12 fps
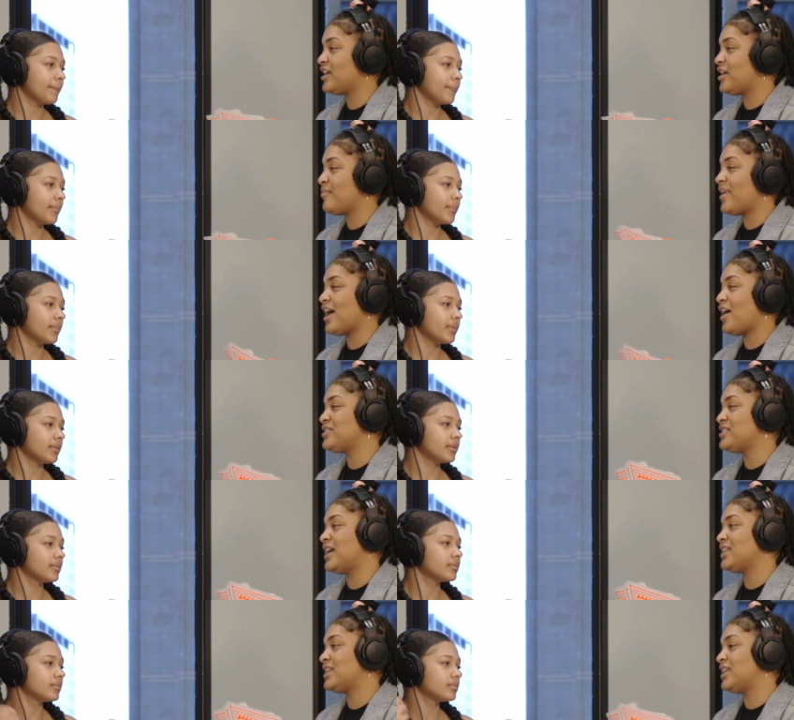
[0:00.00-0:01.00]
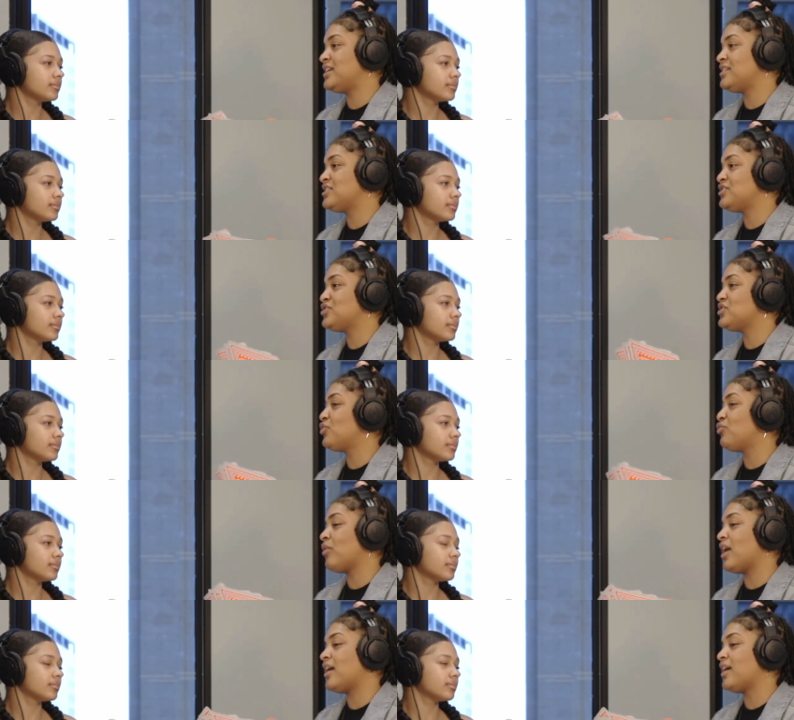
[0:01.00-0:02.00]
Speaker 1: by outside things and just
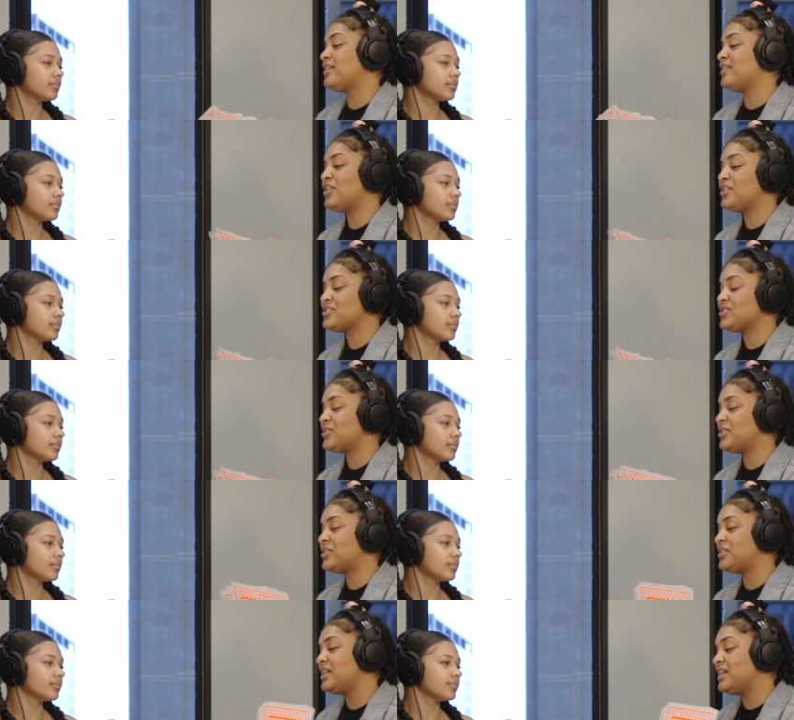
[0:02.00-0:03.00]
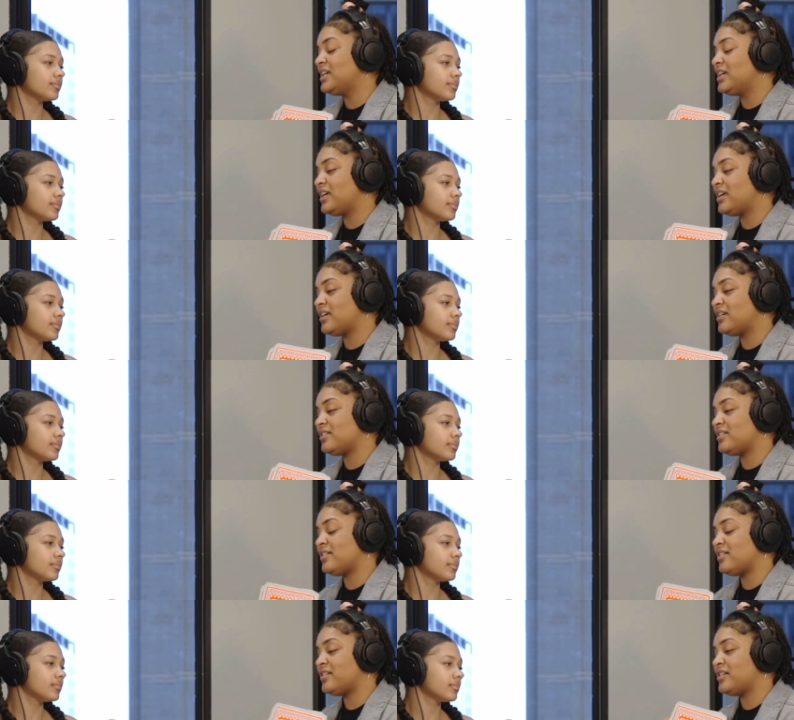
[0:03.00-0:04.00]
grind, hustle, and
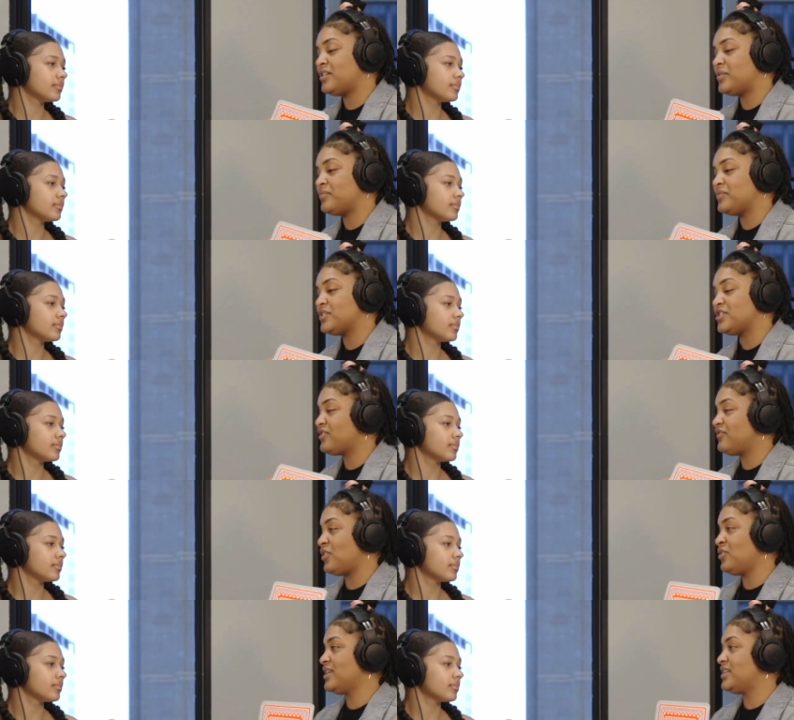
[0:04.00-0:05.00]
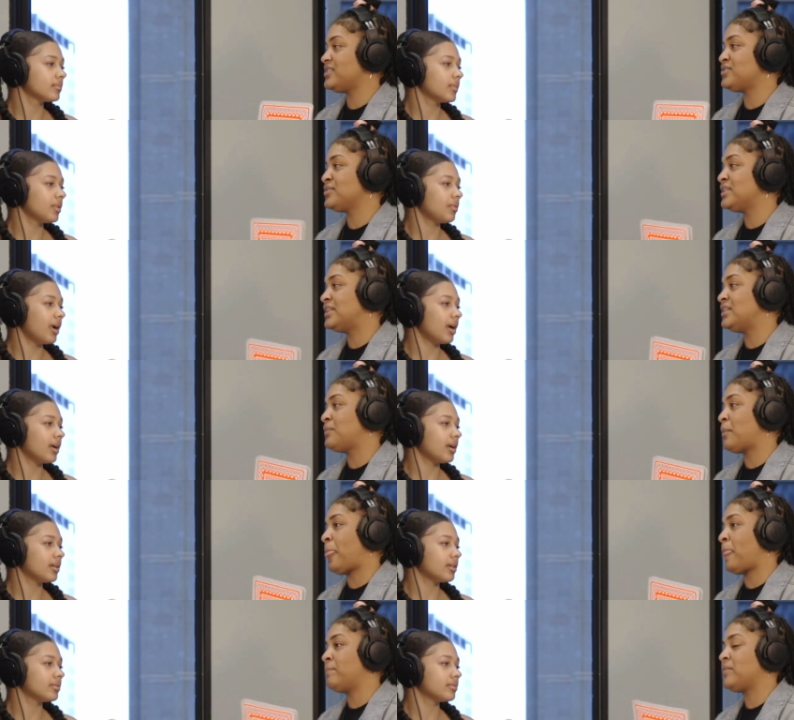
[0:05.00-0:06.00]
um, just focus. Really, right.
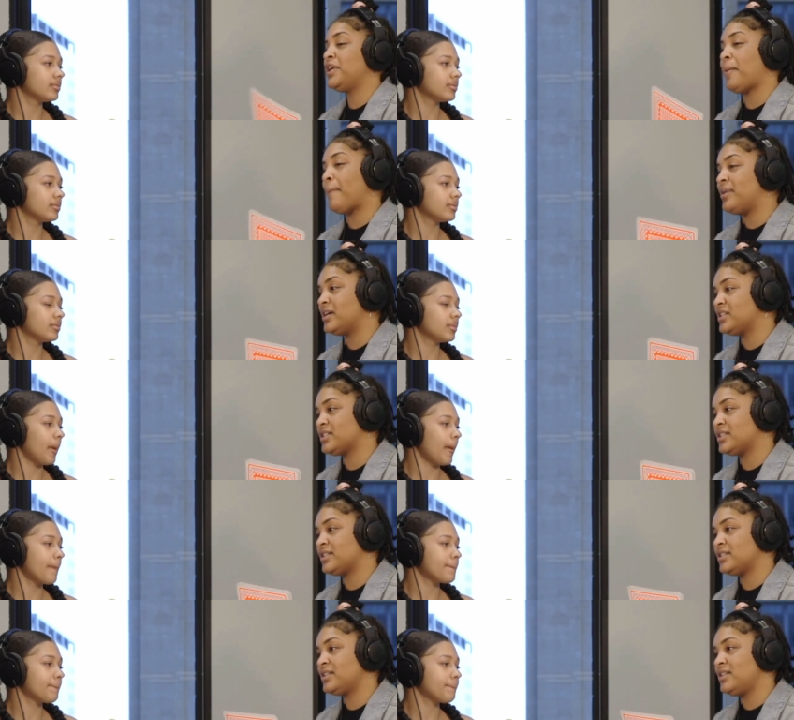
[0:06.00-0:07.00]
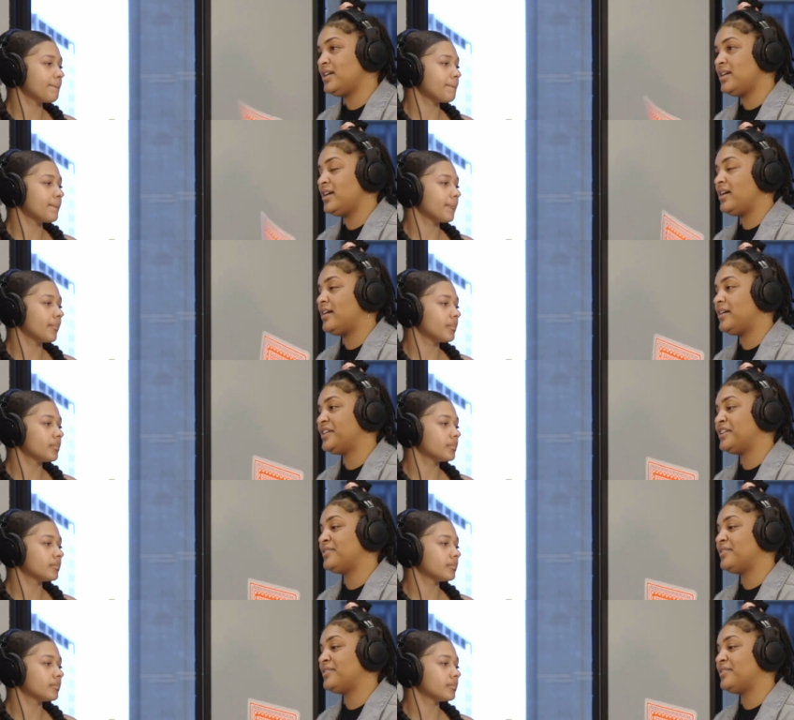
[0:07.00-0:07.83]
keep pushing. Um,